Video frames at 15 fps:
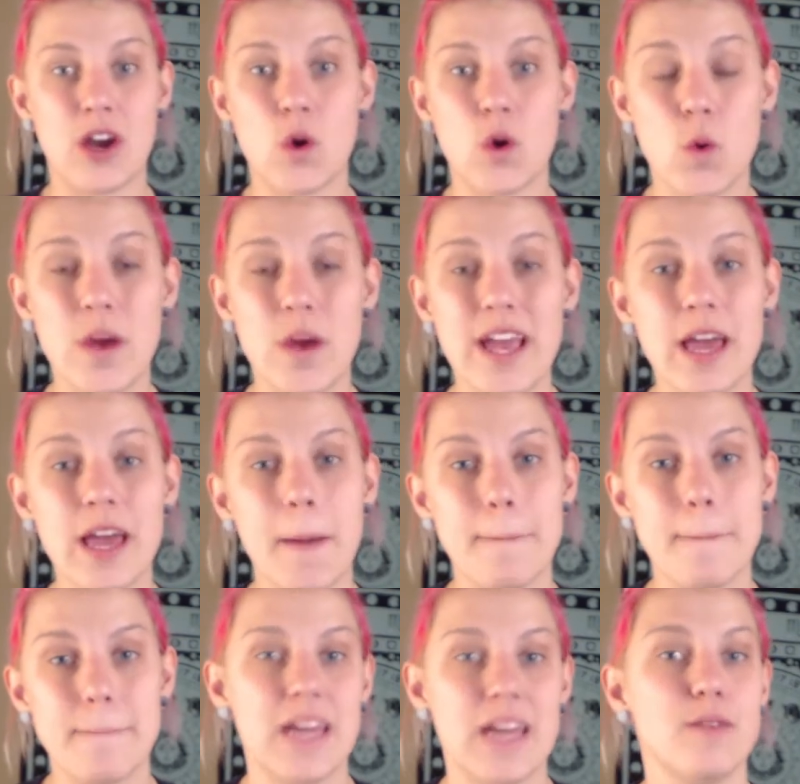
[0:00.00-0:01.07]
quick
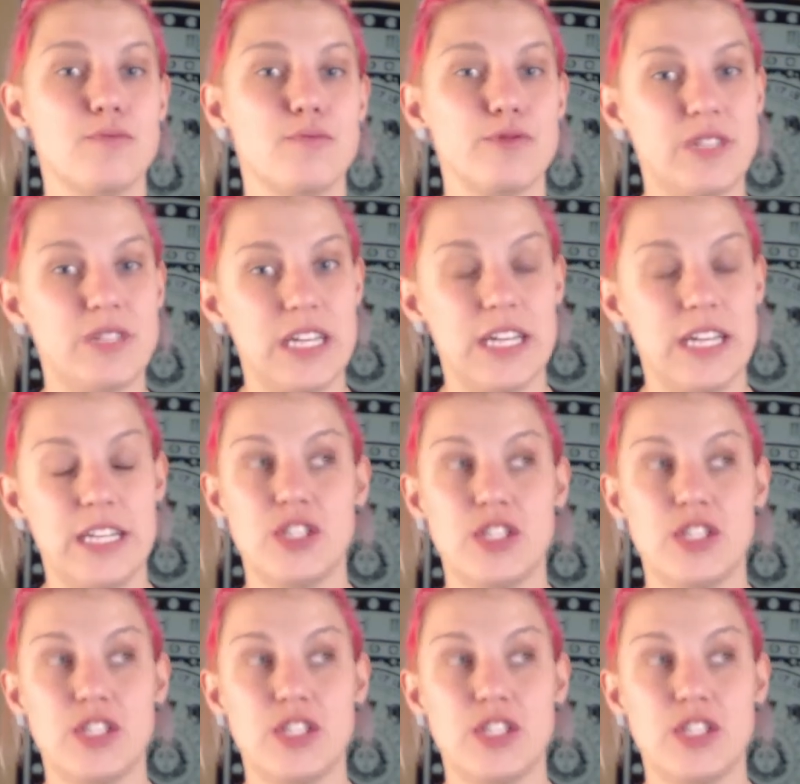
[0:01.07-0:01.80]
makeup routine.